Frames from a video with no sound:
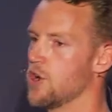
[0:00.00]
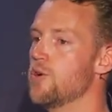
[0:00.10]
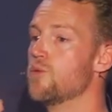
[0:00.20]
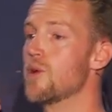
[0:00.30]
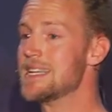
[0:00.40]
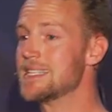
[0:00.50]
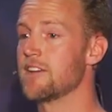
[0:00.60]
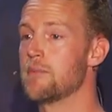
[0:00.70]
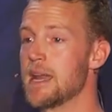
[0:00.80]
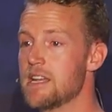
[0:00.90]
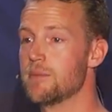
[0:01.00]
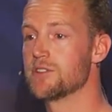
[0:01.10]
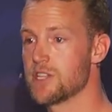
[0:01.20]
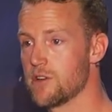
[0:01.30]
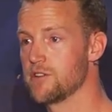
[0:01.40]
home, who raised enough money to
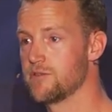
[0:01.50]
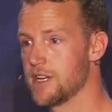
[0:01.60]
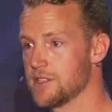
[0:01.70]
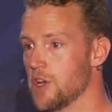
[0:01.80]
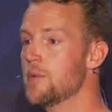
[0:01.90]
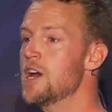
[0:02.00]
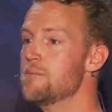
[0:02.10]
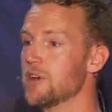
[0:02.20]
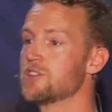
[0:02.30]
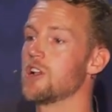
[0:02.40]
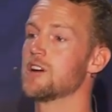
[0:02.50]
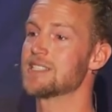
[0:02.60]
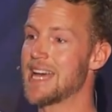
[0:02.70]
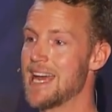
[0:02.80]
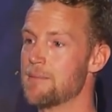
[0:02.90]
build Senor Rodriguez home, built it
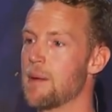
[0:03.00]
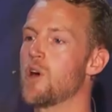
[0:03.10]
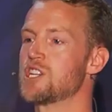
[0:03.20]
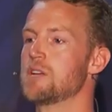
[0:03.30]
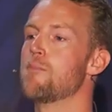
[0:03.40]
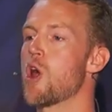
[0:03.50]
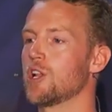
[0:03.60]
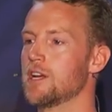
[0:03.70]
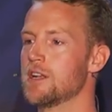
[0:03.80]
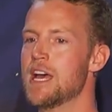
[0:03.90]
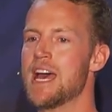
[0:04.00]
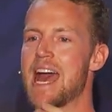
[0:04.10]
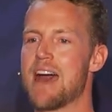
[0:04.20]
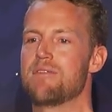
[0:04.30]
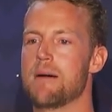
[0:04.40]
alongside him. I'm watching Marlon
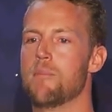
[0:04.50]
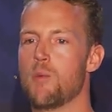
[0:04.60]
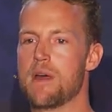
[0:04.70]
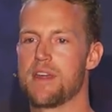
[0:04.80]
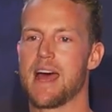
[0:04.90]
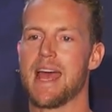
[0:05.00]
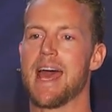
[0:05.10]
have that moment that I